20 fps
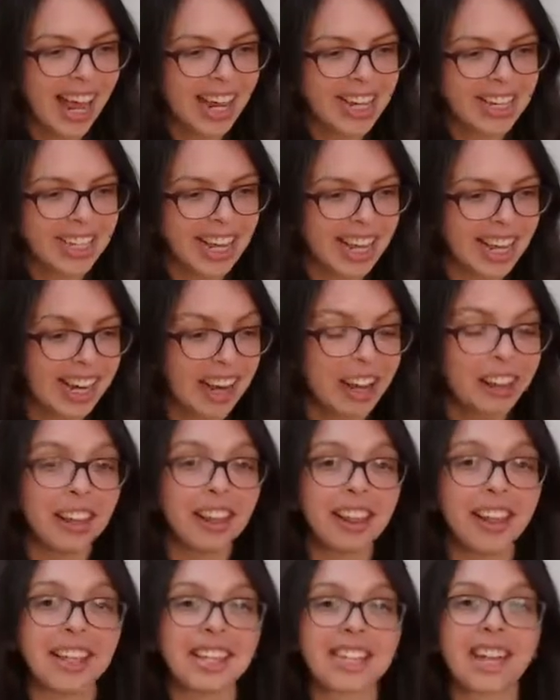And then other
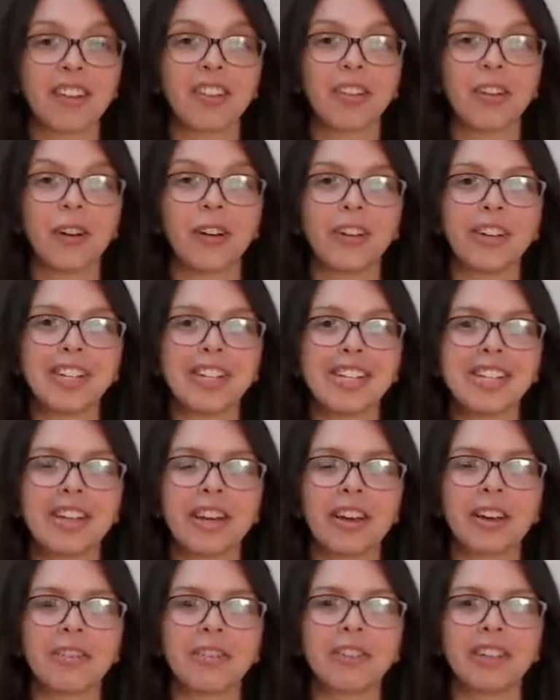things that are on. So
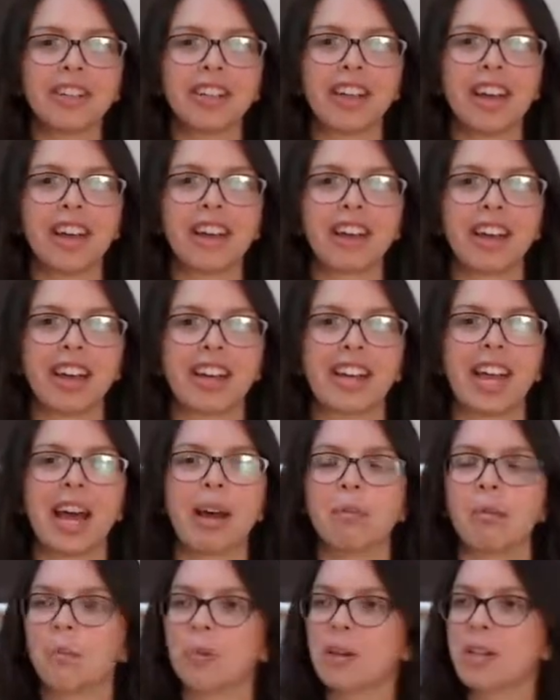Viranaga and
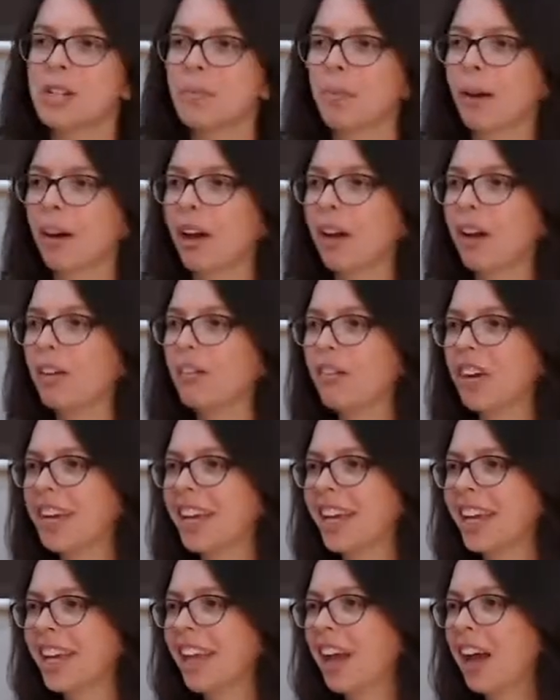Anna Pushpa are
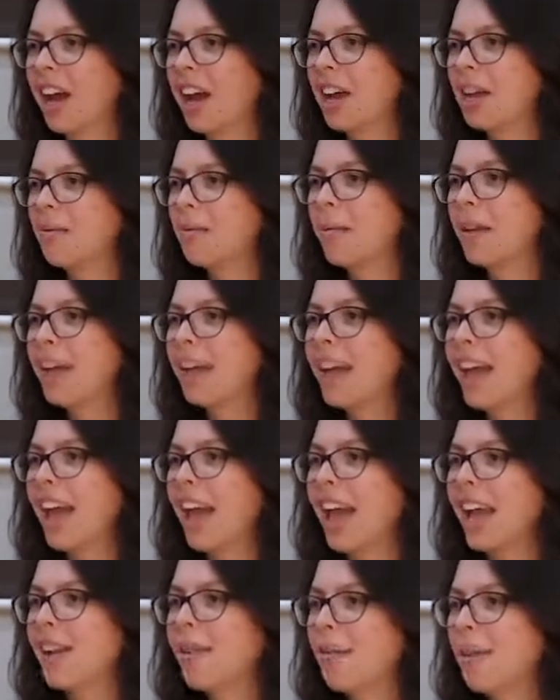running
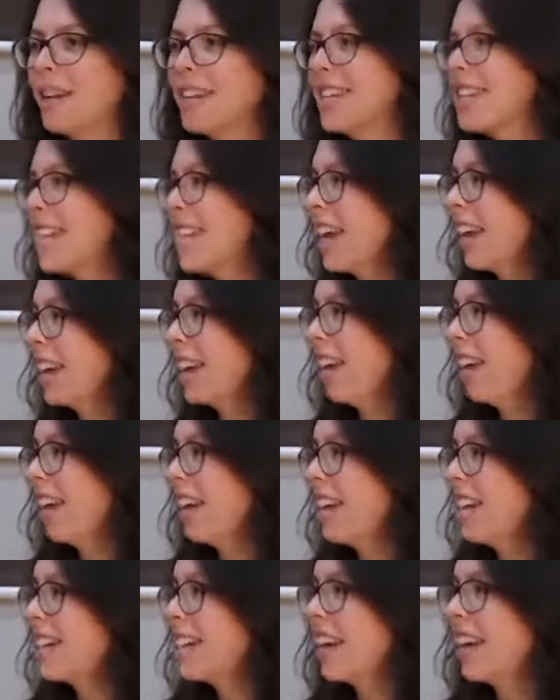a Wednesday
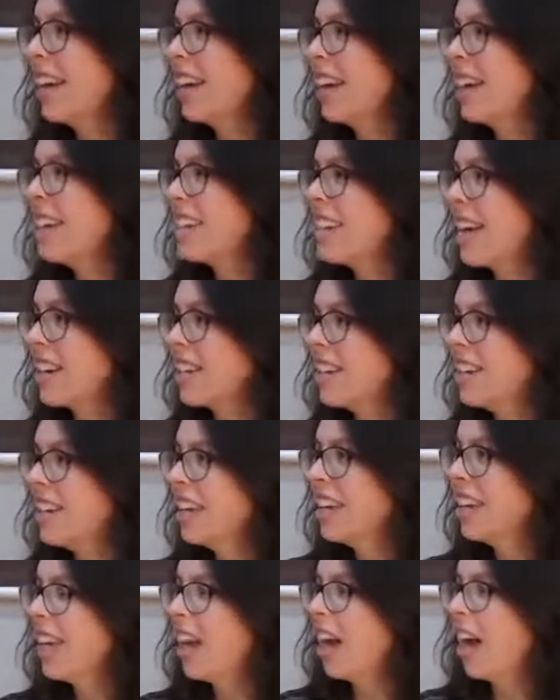night session,
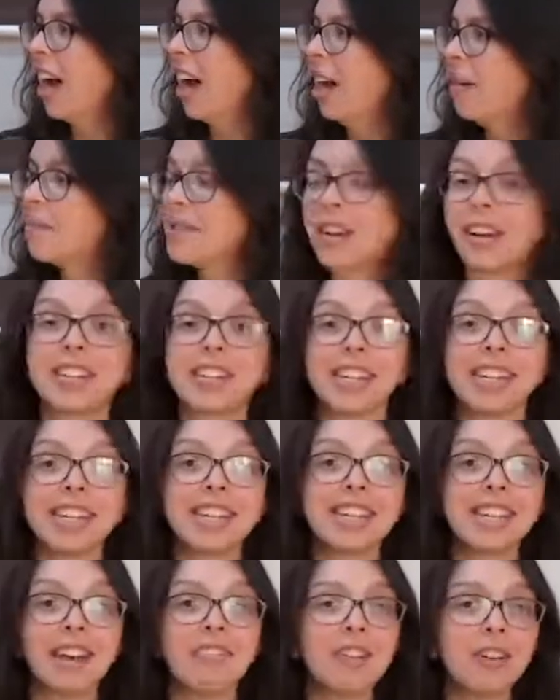starting at
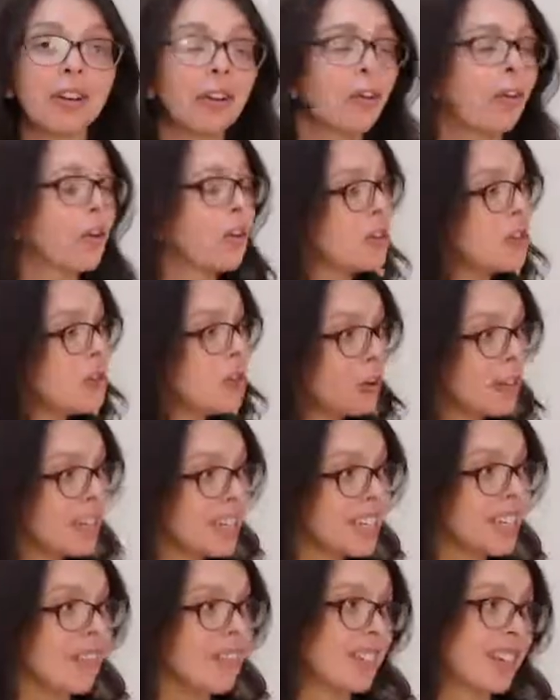7 o'clock, not at
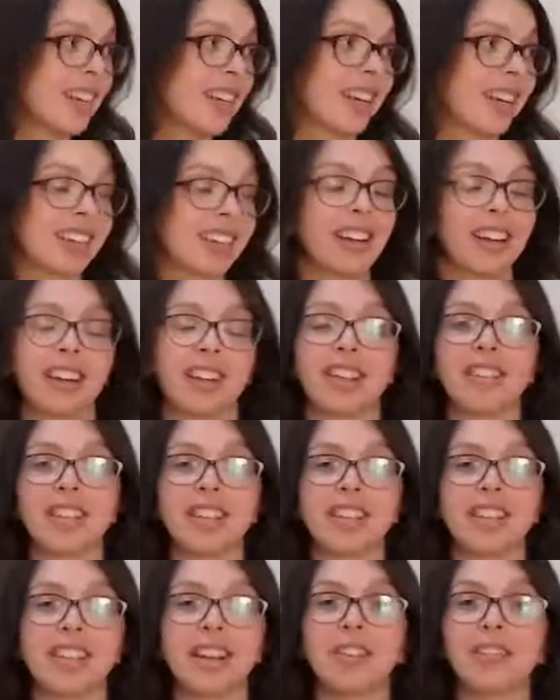7:30 like our
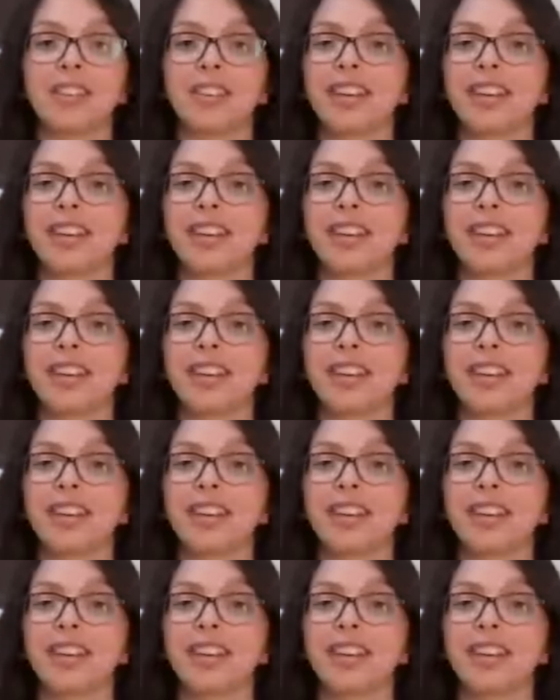other stuff,